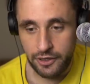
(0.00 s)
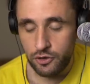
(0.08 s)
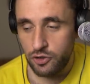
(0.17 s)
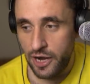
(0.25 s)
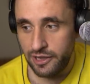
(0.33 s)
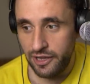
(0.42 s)

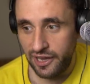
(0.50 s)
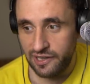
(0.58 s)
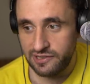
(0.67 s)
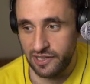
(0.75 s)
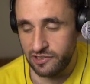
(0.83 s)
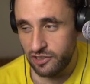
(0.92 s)
try to like
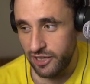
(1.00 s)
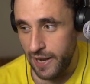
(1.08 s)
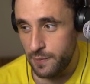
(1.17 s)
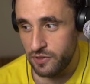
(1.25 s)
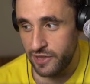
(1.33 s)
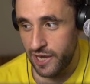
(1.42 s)
assess
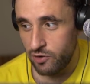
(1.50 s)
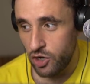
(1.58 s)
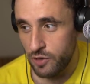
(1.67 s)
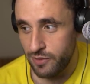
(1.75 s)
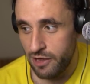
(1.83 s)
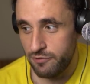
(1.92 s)
claims on their
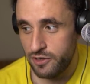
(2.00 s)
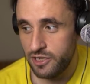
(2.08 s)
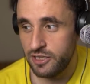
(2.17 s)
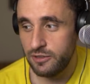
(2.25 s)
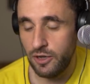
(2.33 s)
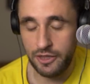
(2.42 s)
own
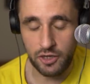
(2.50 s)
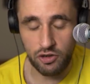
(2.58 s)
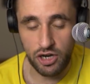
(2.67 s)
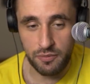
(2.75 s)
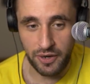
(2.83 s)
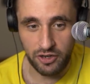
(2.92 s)
method, on their
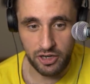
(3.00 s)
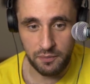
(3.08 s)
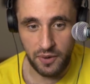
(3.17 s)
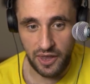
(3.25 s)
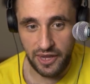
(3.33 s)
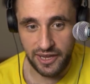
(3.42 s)
own merit,
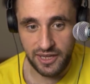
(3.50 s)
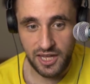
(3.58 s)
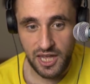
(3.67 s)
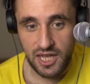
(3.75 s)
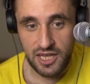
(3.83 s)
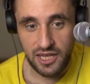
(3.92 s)
but like
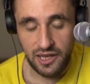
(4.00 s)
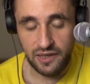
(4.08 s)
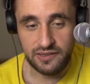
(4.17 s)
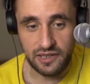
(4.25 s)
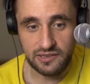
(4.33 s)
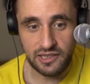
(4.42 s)

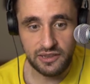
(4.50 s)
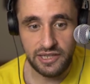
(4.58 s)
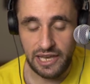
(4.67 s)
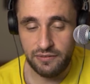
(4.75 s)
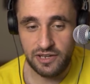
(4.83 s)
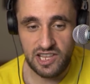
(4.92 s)
assessing the
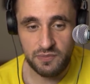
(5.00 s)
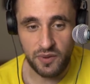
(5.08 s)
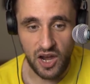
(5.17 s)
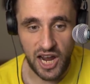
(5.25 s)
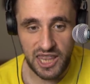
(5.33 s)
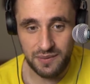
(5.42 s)
evidence
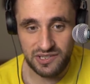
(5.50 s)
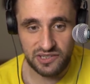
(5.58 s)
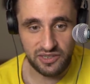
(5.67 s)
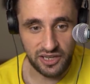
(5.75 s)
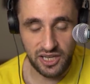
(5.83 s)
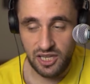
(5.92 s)
behind them. It's
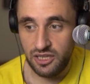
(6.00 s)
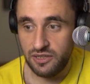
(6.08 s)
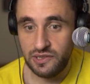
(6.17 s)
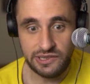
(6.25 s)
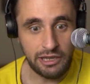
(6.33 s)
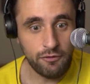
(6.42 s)
just like,
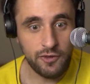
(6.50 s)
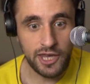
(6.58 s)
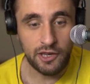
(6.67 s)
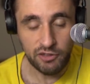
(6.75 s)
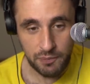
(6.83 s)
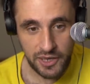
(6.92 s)
see
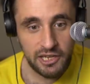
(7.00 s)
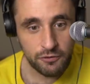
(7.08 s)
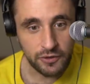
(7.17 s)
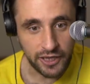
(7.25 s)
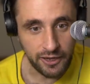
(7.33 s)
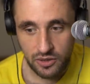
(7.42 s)
thing, repeat
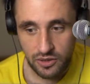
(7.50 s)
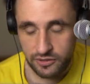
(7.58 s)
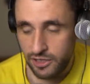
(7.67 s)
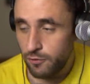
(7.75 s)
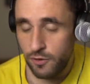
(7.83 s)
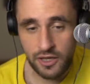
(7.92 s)
thing.
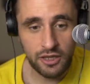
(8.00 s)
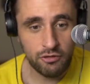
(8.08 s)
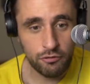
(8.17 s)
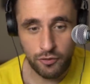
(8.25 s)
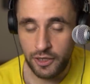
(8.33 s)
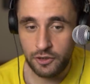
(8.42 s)
See
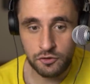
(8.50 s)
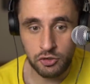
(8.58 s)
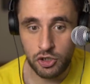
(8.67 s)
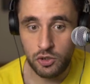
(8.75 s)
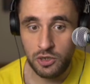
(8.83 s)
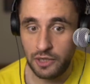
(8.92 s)
thing,
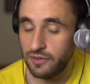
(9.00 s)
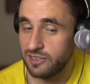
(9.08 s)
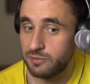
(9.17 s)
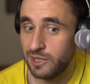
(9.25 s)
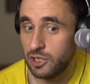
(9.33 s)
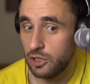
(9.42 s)
true,
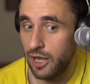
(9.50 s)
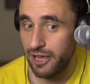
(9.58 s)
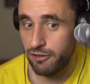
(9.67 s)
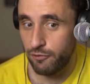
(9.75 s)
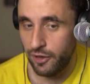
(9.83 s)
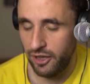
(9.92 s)
unless me no
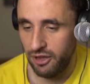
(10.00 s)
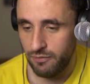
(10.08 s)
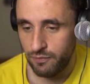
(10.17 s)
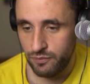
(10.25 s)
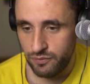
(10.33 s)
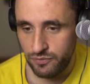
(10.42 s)
like thing.
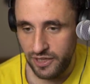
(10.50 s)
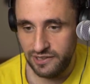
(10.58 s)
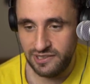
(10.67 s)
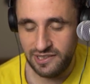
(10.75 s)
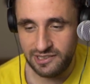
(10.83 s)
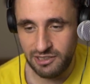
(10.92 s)
It's
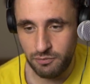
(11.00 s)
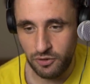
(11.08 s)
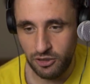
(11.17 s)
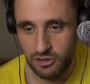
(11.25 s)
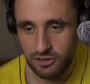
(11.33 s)
that simple.